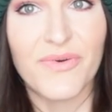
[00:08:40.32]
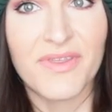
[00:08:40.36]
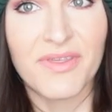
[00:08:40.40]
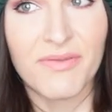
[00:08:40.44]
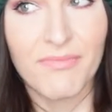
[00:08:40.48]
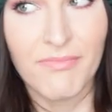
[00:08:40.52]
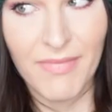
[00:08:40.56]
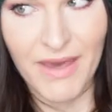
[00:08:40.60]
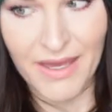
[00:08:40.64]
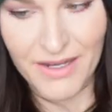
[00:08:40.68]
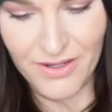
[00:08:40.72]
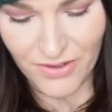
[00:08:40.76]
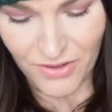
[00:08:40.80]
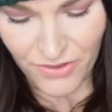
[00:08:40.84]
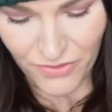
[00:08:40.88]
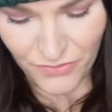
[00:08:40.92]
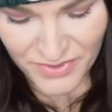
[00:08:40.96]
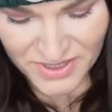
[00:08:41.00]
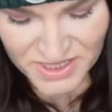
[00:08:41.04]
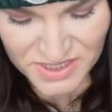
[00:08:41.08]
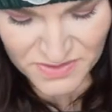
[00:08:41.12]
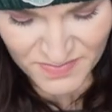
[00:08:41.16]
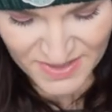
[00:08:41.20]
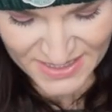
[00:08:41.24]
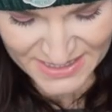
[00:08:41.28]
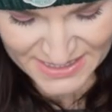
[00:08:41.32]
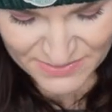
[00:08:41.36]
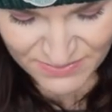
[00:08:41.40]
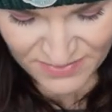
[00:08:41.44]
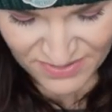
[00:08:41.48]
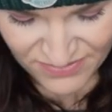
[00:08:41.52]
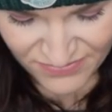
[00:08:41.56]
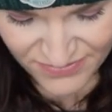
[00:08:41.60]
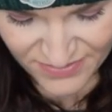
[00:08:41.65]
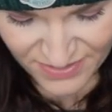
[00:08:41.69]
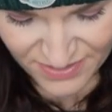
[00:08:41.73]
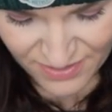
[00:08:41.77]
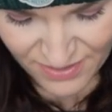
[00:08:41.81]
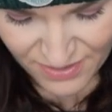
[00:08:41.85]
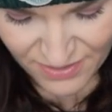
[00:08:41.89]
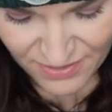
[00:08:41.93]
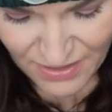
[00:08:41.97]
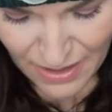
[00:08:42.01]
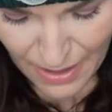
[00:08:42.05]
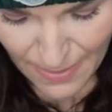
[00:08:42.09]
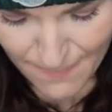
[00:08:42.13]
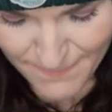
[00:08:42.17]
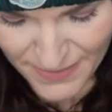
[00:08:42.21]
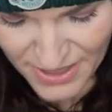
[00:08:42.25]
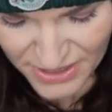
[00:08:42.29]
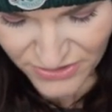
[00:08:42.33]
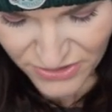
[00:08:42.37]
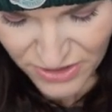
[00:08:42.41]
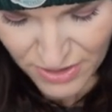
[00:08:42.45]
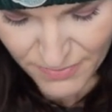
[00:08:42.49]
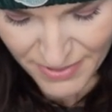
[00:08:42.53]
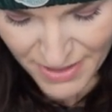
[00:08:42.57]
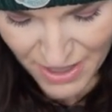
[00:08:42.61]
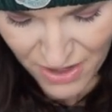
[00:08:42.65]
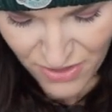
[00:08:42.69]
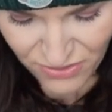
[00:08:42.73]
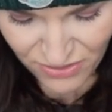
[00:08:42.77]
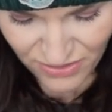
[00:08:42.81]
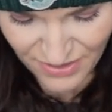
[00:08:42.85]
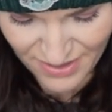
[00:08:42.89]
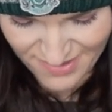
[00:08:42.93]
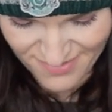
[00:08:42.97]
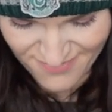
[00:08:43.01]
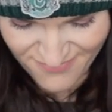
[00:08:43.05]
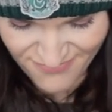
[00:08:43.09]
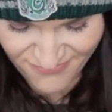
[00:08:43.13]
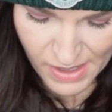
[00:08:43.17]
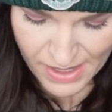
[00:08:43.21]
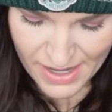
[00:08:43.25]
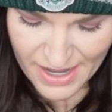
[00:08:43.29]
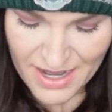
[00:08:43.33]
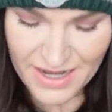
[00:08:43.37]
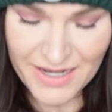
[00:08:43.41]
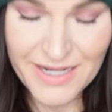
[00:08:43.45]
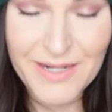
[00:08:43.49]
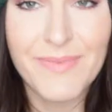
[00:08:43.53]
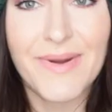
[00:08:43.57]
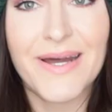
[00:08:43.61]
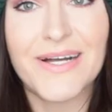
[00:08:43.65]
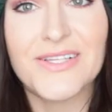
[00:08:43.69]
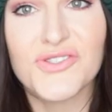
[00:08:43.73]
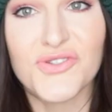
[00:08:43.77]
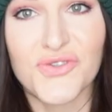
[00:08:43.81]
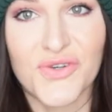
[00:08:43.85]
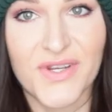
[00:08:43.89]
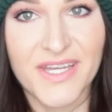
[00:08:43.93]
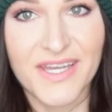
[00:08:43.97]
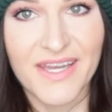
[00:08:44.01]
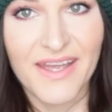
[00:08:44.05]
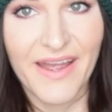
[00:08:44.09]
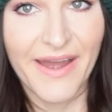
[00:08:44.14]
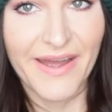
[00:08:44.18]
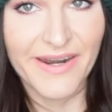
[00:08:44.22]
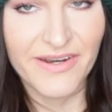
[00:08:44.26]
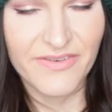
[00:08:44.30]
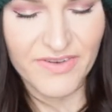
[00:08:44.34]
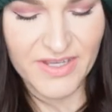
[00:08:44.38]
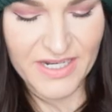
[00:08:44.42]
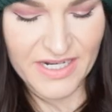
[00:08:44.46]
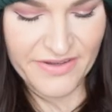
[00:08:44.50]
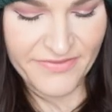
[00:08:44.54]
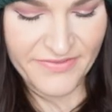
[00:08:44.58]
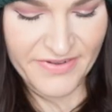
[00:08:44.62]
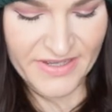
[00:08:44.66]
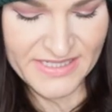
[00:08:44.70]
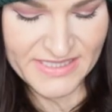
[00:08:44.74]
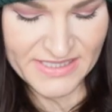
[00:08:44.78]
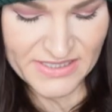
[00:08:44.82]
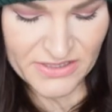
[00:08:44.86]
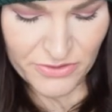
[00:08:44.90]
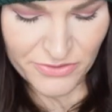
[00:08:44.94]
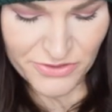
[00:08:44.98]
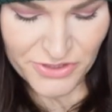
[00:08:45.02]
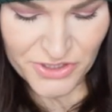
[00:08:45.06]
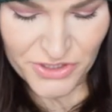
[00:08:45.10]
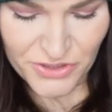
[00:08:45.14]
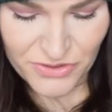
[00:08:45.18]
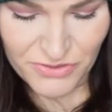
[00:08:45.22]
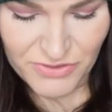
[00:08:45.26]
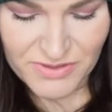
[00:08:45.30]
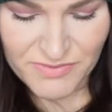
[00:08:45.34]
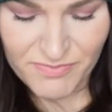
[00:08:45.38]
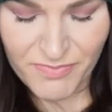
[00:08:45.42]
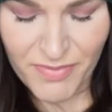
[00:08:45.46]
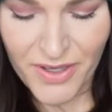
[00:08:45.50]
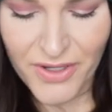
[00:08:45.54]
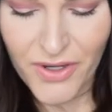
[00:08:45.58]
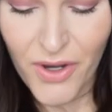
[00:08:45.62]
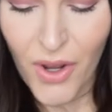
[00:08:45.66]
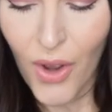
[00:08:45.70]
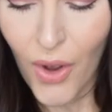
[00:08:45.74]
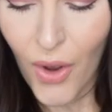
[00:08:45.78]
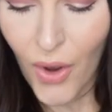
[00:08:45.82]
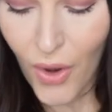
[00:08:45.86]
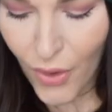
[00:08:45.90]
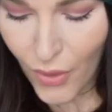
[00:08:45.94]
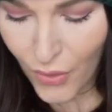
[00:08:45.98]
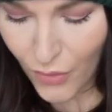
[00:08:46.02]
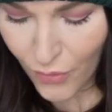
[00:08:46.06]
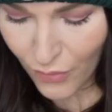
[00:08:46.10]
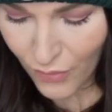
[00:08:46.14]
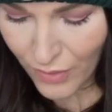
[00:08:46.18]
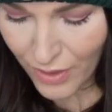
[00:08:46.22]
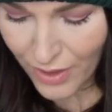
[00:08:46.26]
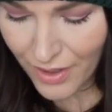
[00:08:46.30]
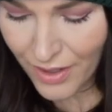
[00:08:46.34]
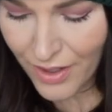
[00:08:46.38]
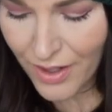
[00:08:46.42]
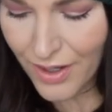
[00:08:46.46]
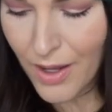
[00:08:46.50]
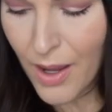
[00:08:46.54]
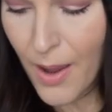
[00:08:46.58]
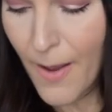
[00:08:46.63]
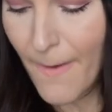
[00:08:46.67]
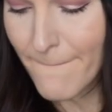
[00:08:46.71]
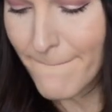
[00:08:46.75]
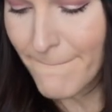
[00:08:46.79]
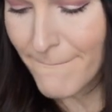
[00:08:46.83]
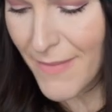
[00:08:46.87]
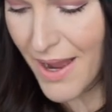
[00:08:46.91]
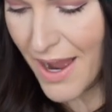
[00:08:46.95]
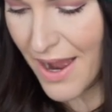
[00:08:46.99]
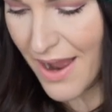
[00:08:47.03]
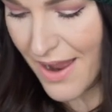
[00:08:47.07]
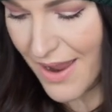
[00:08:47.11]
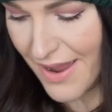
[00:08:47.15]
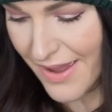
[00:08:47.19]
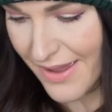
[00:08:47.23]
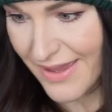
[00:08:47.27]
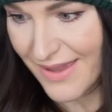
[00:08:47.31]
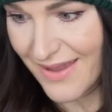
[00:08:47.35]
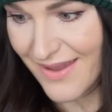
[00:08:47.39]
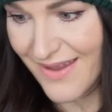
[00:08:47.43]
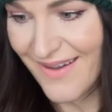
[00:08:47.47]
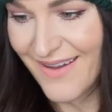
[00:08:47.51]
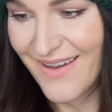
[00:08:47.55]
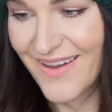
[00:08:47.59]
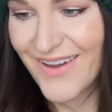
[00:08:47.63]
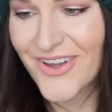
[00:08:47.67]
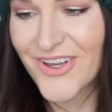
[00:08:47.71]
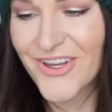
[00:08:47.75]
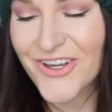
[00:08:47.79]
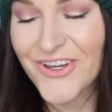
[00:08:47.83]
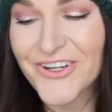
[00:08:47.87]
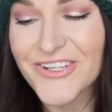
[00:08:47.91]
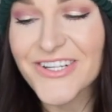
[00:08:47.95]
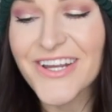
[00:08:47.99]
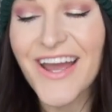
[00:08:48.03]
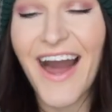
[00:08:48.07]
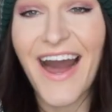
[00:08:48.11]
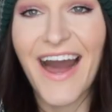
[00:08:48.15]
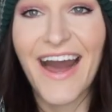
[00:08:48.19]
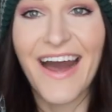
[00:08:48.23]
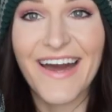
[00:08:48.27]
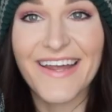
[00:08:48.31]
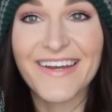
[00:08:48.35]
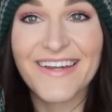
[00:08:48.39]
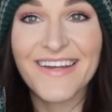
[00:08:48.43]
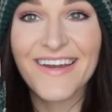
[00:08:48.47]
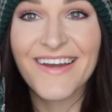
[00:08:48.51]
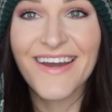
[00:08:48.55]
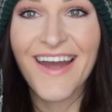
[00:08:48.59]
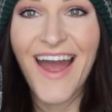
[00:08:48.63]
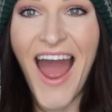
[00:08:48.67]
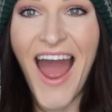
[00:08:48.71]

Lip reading: with metal, which makes me feel a lot better about life and about drinking out of it if I so choose, but oh my good God.